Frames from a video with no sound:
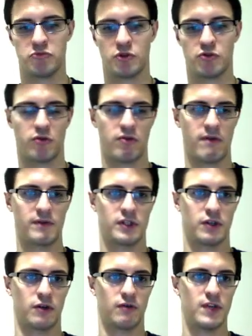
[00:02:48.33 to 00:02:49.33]
Throw a reference in
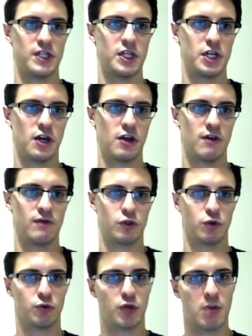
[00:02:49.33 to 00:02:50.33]
there to V G Dev, this
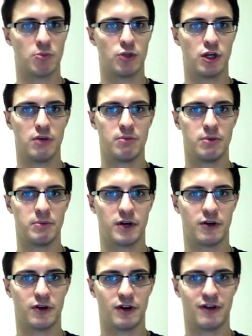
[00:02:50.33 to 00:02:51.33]
little game club, might
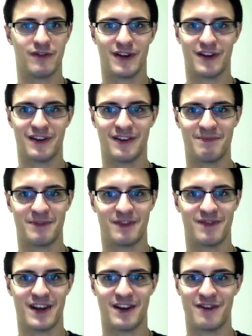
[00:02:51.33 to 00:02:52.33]
have heard of out here, big
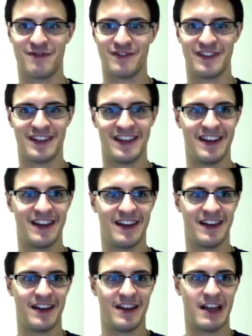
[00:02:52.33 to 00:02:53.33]
fan of.
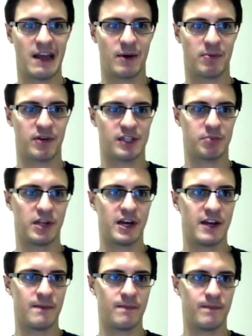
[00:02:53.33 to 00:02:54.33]
And when I press
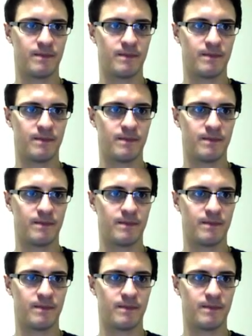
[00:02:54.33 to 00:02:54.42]
play,